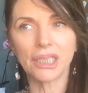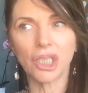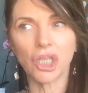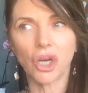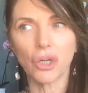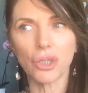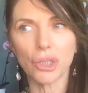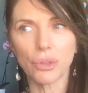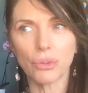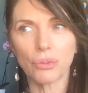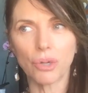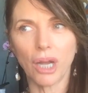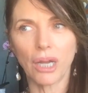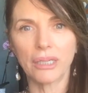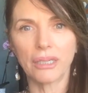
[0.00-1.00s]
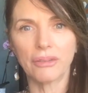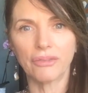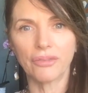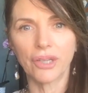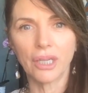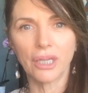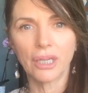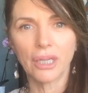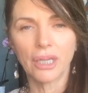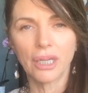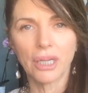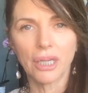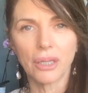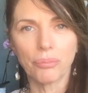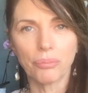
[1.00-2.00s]
also kind of
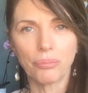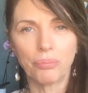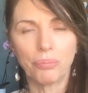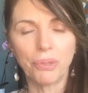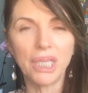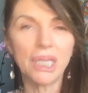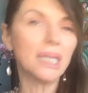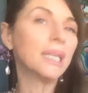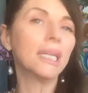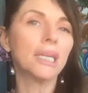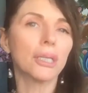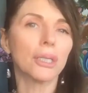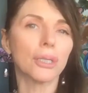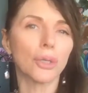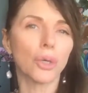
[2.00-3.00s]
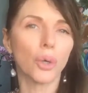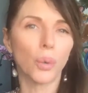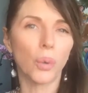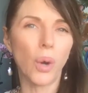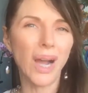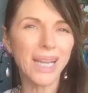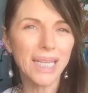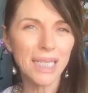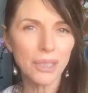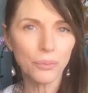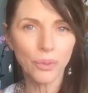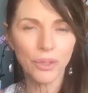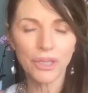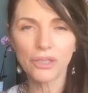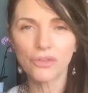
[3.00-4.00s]
being quiet
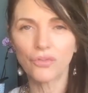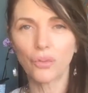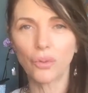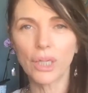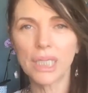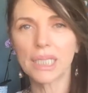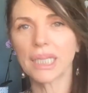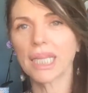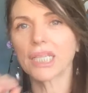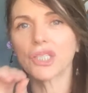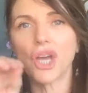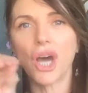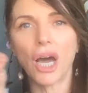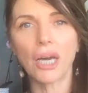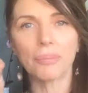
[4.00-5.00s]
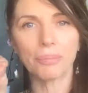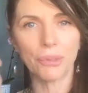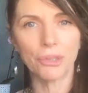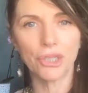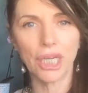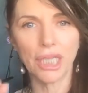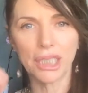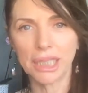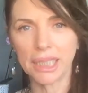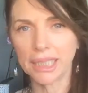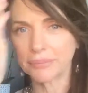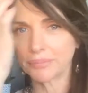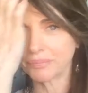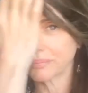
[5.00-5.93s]
with his voice, like not projecting it.